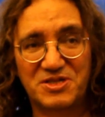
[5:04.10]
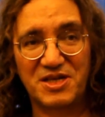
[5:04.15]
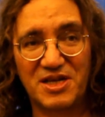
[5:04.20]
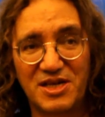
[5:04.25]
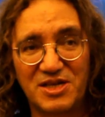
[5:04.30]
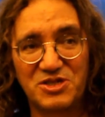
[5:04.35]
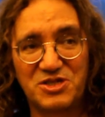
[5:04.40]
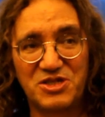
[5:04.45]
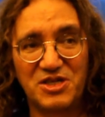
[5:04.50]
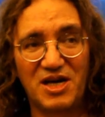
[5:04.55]
to
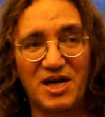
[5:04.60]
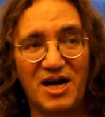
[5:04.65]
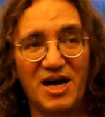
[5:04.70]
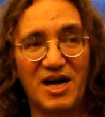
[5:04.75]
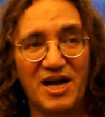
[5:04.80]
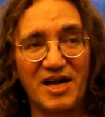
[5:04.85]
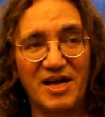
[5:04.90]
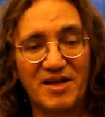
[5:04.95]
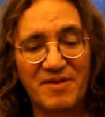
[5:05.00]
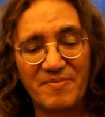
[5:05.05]

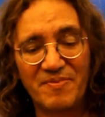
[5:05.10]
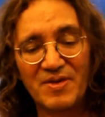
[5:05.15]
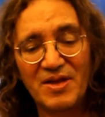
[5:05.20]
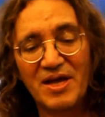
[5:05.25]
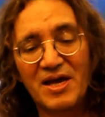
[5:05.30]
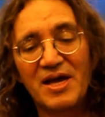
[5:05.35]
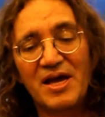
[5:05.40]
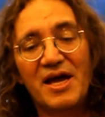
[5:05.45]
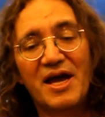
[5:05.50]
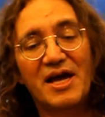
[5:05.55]
AGI,
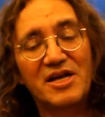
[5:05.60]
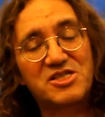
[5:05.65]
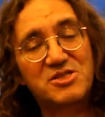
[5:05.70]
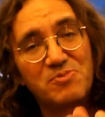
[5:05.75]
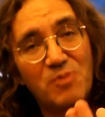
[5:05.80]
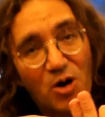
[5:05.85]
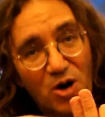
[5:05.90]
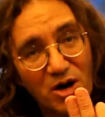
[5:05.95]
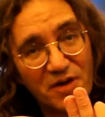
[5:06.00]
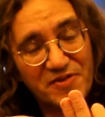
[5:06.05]
it's
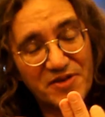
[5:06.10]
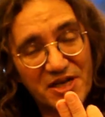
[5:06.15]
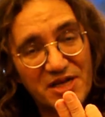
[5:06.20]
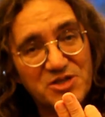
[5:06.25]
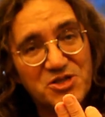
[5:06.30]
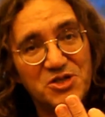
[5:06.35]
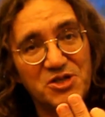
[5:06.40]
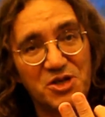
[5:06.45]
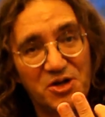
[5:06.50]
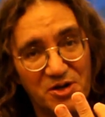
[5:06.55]
more of an
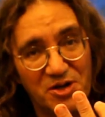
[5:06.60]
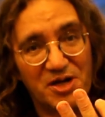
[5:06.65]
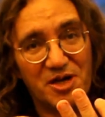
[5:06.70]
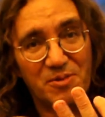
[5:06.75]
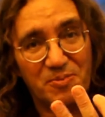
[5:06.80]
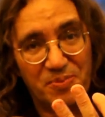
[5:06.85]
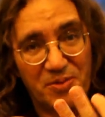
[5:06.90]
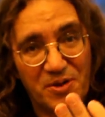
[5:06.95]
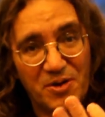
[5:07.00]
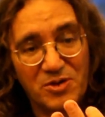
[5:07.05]
engineering
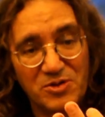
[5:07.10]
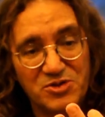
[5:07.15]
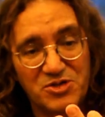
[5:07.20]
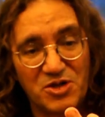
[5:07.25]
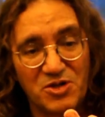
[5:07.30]
approach,